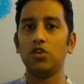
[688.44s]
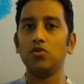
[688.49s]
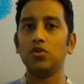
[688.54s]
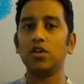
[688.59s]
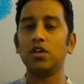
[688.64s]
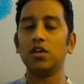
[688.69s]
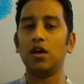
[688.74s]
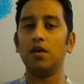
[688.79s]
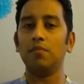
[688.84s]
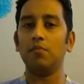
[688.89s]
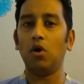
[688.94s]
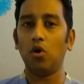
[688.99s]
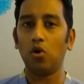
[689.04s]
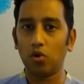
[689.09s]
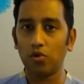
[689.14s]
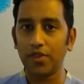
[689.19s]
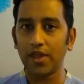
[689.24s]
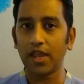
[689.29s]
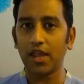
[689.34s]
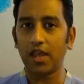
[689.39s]
and you can come
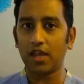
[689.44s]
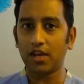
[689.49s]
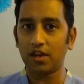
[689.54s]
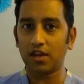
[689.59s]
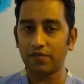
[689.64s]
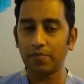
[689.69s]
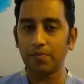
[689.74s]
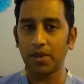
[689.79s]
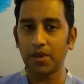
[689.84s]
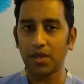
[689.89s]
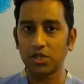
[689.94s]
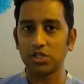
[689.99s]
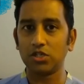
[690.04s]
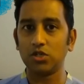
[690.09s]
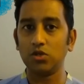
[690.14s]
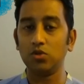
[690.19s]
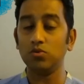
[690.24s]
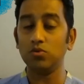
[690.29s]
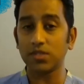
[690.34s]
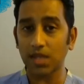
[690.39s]
hold the hand of a
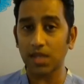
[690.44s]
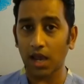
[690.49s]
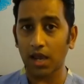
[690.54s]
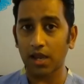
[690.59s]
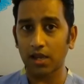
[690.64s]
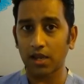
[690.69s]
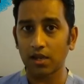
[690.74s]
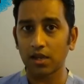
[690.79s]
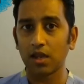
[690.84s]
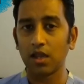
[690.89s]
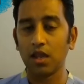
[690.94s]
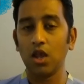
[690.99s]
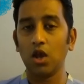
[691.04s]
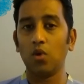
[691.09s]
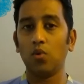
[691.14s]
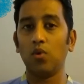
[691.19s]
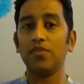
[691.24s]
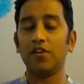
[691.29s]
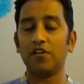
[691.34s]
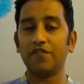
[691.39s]
patient who's dying
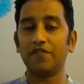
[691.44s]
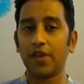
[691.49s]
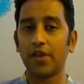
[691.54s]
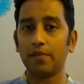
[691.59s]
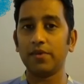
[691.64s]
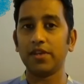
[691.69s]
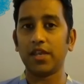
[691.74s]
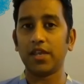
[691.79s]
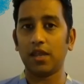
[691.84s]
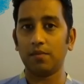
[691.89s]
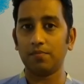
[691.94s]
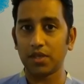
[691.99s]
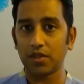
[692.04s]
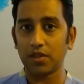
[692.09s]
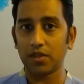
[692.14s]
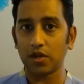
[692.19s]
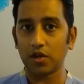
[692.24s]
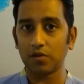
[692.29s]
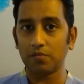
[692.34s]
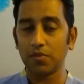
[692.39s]
when their family can't
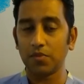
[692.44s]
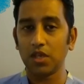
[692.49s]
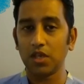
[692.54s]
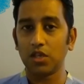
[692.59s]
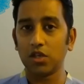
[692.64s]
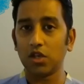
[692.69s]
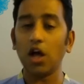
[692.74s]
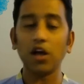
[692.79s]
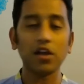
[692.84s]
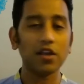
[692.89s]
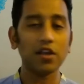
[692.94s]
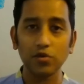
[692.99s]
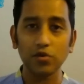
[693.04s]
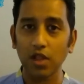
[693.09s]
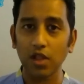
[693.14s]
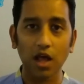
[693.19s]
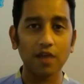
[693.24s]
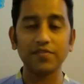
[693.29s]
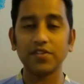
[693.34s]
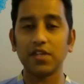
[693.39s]
be there. I'll give
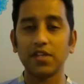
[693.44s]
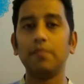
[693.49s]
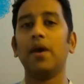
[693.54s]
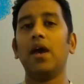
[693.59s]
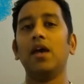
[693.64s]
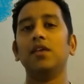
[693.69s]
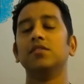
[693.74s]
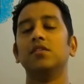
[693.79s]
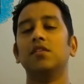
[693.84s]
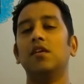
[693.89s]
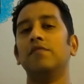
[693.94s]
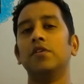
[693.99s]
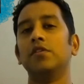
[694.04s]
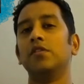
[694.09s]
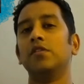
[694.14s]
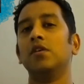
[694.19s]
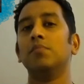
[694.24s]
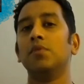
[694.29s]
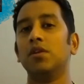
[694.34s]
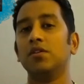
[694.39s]
you gloves and a mask and
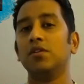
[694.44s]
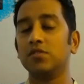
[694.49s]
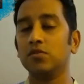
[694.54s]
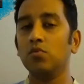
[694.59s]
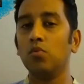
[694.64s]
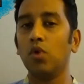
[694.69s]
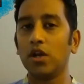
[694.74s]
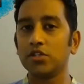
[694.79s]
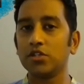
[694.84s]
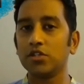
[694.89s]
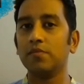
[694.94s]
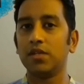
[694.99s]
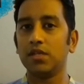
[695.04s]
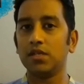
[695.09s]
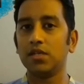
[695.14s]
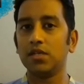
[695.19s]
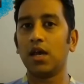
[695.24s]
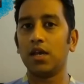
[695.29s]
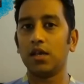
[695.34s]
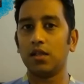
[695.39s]
everything, but as you watch
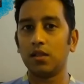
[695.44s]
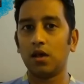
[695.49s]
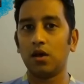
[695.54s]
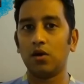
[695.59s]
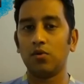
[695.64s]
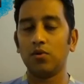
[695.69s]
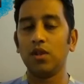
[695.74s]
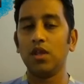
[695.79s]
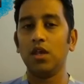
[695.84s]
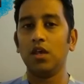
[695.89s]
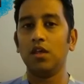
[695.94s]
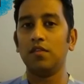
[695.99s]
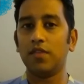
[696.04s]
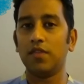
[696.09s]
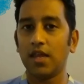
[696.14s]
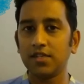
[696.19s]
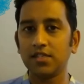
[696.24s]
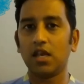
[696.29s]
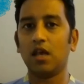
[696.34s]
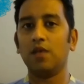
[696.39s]
somebody die alone,
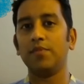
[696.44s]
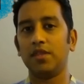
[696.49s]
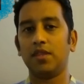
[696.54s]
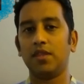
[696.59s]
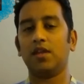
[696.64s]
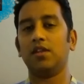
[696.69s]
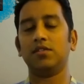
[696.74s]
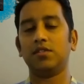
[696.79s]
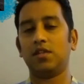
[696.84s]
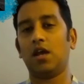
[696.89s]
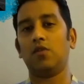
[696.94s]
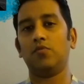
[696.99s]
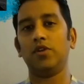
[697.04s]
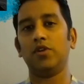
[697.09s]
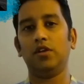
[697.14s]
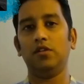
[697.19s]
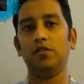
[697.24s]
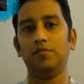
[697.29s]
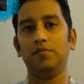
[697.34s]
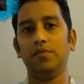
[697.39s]
then tell me that it's not
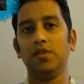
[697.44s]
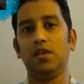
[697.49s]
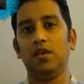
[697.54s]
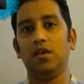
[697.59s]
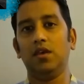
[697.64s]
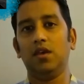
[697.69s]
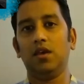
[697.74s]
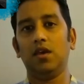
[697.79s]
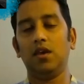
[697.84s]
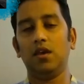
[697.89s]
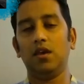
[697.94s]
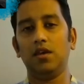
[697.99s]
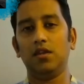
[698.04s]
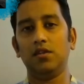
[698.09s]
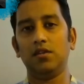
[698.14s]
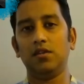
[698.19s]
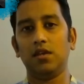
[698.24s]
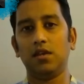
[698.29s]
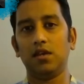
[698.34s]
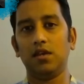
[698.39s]
real.
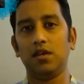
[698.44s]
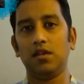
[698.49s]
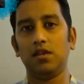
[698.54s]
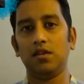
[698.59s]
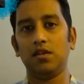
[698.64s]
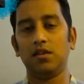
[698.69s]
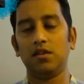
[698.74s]
And